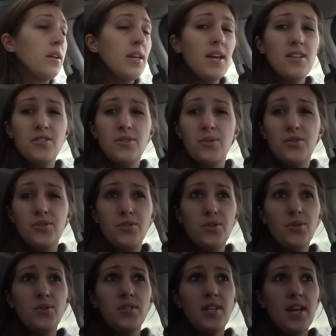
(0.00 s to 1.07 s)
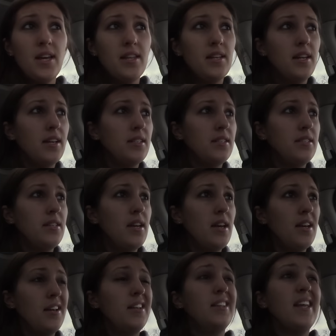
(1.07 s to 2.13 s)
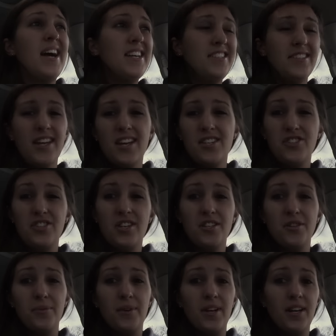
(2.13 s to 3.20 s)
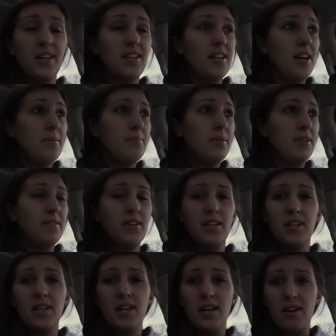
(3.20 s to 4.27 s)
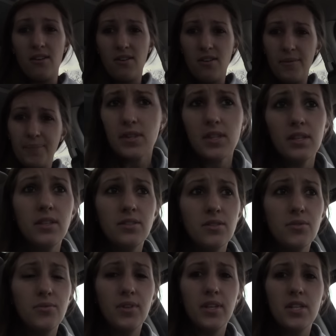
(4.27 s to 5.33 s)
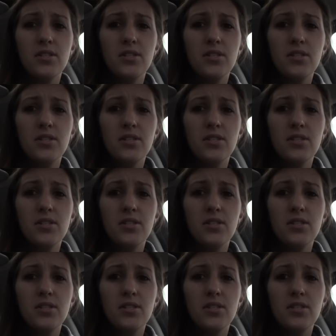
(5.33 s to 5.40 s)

Okay, so it's Tuesday, the next day, last day in January. I cannot believe it at all. This is really